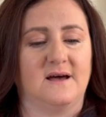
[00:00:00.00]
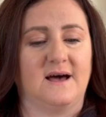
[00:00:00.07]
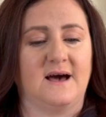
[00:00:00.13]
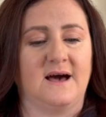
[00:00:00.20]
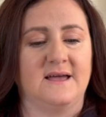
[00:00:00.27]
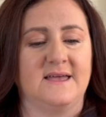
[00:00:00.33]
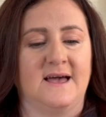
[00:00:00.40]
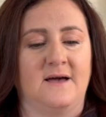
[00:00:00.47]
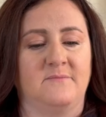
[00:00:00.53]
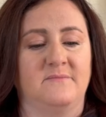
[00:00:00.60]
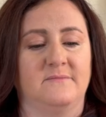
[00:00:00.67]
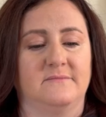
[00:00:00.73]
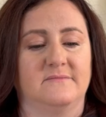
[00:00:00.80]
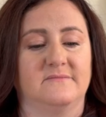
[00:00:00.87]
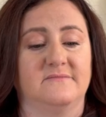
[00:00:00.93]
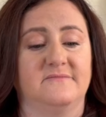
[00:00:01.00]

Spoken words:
I am